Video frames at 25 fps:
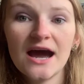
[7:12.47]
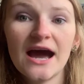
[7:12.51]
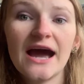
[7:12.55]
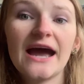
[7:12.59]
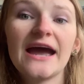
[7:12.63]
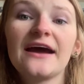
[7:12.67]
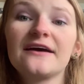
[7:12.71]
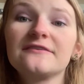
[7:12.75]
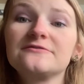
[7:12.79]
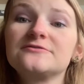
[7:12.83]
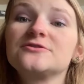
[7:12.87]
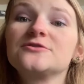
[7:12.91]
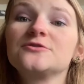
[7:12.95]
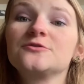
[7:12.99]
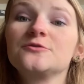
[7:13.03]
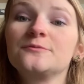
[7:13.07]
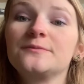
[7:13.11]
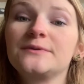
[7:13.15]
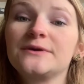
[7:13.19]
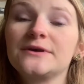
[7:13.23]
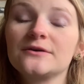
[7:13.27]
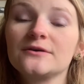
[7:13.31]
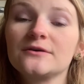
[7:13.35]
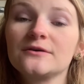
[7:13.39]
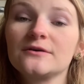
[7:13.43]
have to
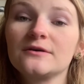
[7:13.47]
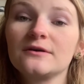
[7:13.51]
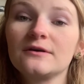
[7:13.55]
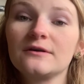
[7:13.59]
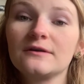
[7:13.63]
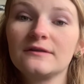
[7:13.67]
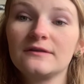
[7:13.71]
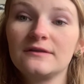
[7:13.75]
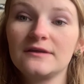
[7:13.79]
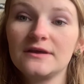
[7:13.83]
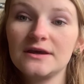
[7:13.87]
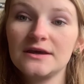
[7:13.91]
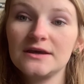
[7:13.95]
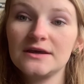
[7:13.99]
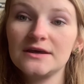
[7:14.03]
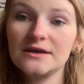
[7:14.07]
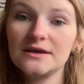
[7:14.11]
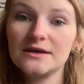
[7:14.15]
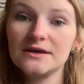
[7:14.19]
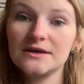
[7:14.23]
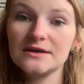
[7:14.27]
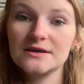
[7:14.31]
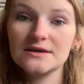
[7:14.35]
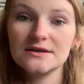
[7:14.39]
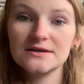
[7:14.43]
peel
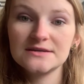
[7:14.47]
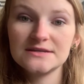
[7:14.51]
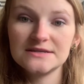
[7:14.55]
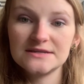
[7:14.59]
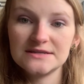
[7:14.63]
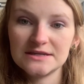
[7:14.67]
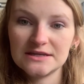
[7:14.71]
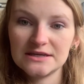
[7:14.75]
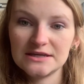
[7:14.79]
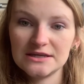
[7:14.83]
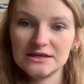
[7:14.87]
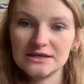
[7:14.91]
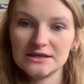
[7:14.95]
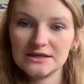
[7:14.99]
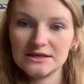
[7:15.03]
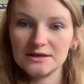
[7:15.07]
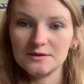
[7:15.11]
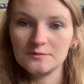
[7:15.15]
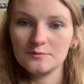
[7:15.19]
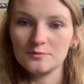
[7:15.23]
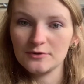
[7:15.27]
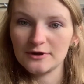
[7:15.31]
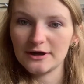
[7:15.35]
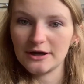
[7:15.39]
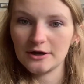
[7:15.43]
the sticky
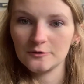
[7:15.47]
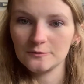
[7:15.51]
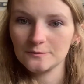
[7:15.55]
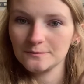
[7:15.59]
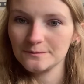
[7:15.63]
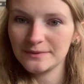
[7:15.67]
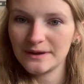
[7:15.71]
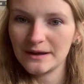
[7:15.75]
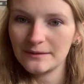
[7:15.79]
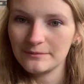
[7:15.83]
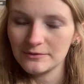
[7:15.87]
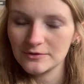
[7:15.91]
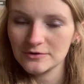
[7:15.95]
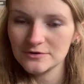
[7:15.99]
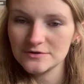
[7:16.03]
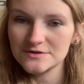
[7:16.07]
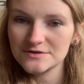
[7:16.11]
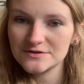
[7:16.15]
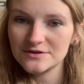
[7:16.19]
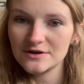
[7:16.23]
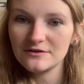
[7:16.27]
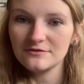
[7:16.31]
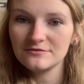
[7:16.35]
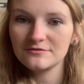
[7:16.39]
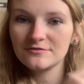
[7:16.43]
brown paper
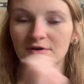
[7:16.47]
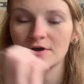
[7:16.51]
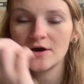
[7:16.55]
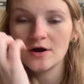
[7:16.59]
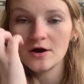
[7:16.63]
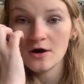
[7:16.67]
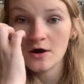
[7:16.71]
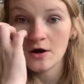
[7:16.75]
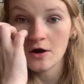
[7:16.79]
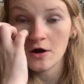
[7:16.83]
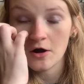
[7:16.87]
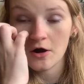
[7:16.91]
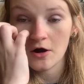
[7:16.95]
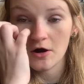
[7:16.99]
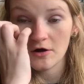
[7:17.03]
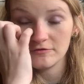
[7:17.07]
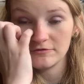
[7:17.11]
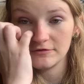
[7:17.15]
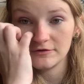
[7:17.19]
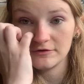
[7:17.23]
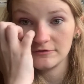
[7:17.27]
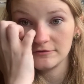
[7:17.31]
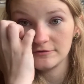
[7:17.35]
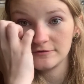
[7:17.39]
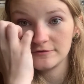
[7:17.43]
stuff off
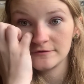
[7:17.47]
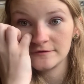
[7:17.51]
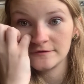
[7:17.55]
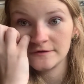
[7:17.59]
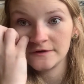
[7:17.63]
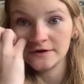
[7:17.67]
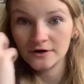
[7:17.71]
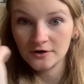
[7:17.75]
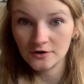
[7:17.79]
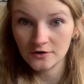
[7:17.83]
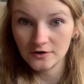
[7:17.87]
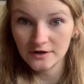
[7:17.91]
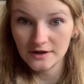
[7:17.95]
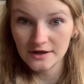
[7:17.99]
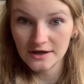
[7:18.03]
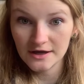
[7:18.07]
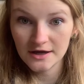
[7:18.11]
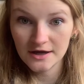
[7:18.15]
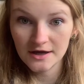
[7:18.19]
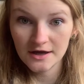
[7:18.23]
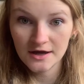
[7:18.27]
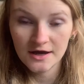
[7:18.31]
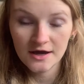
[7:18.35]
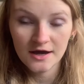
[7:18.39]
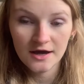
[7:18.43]
of the acrylic.
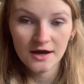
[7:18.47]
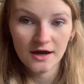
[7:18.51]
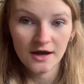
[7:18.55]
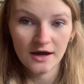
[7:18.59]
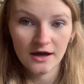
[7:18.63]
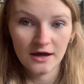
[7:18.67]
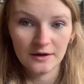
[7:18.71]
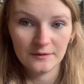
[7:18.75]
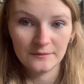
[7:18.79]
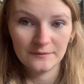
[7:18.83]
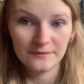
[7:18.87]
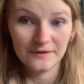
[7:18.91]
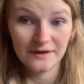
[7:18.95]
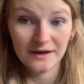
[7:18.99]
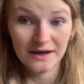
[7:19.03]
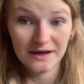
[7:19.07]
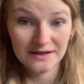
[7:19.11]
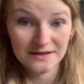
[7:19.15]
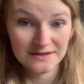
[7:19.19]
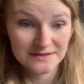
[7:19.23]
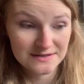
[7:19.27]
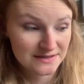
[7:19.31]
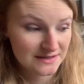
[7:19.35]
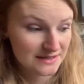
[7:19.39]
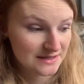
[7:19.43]
That
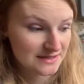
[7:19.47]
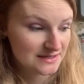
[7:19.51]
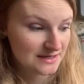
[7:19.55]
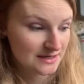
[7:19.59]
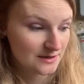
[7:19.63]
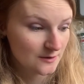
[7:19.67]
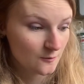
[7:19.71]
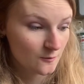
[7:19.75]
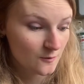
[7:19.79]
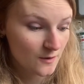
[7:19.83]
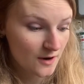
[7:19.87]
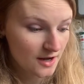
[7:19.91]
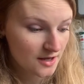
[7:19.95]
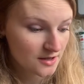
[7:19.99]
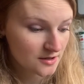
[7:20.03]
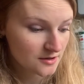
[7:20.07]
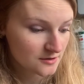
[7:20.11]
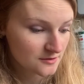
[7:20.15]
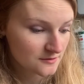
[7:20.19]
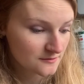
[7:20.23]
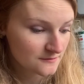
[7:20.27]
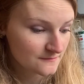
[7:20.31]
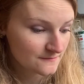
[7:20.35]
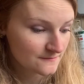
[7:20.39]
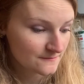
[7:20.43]
is gonna take a
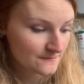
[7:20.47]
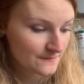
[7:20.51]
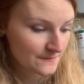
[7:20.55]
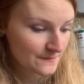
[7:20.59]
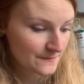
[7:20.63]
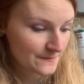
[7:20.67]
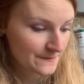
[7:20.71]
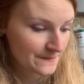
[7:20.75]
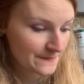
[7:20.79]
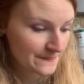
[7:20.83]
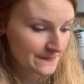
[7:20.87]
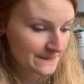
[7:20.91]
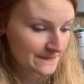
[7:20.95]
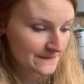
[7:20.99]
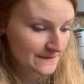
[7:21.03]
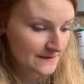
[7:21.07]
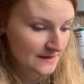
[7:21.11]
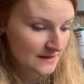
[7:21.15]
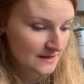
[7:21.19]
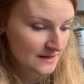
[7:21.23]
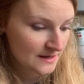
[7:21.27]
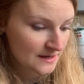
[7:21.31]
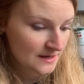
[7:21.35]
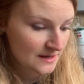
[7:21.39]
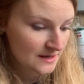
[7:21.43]
while,
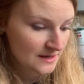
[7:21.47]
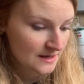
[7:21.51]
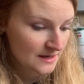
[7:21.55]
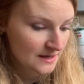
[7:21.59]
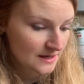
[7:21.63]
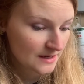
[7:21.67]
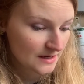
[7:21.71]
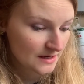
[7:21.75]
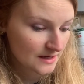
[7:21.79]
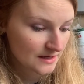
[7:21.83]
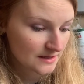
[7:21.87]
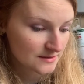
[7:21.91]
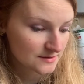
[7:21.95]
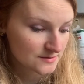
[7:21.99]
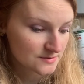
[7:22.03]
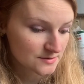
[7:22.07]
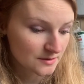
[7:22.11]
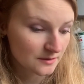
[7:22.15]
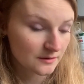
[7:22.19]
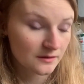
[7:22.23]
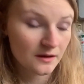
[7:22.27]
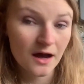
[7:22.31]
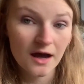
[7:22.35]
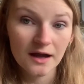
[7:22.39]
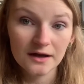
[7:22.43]
and there's a
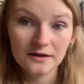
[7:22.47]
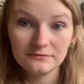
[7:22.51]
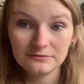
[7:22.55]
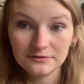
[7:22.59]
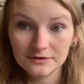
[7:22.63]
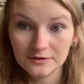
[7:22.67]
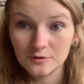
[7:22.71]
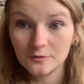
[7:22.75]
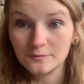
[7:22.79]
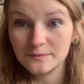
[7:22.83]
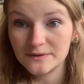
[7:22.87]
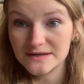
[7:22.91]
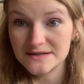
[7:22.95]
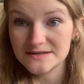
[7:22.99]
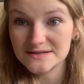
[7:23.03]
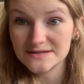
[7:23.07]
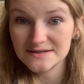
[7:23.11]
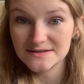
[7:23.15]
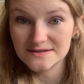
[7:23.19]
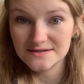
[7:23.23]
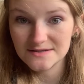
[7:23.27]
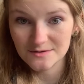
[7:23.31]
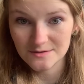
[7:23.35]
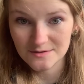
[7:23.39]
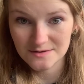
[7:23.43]
lot of little
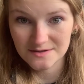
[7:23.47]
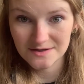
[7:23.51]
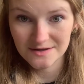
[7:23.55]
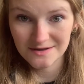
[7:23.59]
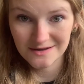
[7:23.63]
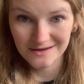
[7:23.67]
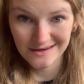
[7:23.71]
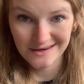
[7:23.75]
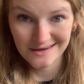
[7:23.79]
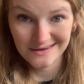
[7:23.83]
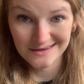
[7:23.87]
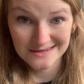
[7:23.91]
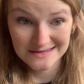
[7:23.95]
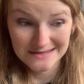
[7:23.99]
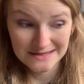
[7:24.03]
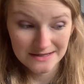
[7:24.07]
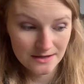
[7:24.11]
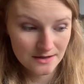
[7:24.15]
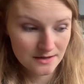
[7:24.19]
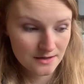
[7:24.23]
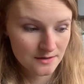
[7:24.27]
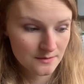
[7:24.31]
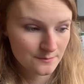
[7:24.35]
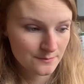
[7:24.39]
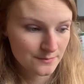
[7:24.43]
pieces, so it's gonna kind of
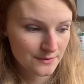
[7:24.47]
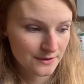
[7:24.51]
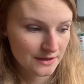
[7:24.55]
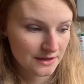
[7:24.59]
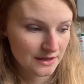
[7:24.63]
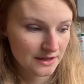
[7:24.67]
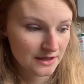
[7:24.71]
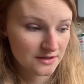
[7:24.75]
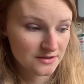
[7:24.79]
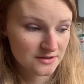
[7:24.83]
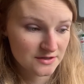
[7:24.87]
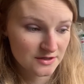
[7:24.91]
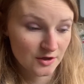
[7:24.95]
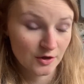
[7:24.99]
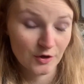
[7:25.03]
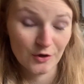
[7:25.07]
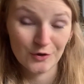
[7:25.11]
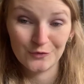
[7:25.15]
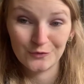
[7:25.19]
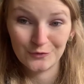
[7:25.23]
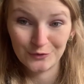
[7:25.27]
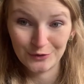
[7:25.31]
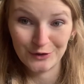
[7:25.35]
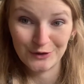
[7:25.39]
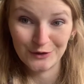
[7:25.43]
suck, but it's gonna look
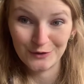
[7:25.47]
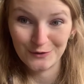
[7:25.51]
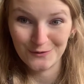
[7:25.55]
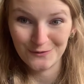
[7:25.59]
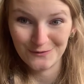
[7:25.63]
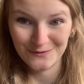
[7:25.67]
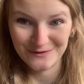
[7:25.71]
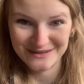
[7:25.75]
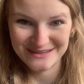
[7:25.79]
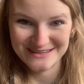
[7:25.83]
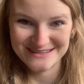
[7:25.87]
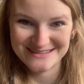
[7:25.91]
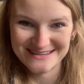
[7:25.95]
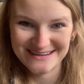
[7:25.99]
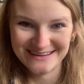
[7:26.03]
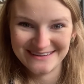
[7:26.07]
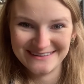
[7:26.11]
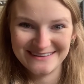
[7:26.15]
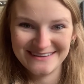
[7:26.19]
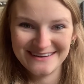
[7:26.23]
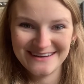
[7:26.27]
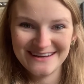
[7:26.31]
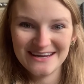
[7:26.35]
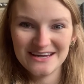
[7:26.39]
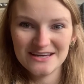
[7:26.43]
really cool when it's done.
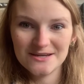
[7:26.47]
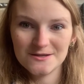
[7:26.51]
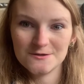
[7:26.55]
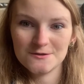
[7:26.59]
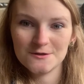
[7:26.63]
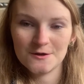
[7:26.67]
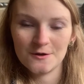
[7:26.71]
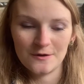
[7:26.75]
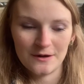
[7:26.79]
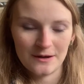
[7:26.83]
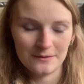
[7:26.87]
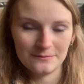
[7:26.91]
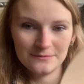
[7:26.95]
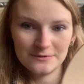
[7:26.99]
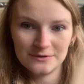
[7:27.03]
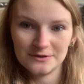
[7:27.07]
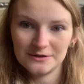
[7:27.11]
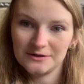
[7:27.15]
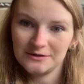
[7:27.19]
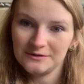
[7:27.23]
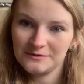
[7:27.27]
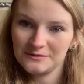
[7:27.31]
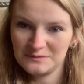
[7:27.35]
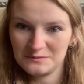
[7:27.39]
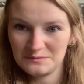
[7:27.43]
So I'm
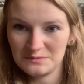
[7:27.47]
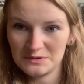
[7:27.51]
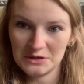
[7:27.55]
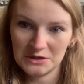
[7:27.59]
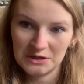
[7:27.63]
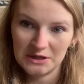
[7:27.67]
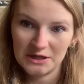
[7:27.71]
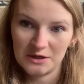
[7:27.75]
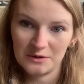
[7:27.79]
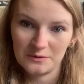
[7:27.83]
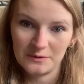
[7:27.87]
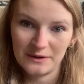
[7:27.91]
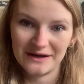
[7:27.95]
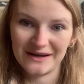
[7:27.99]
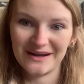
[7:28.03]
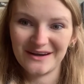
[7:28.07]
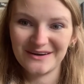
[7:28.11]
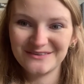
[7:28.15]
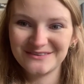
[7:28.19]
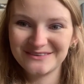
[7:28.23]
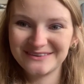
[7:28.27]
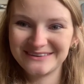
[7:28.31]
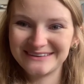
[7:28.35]
gonna peel that away now.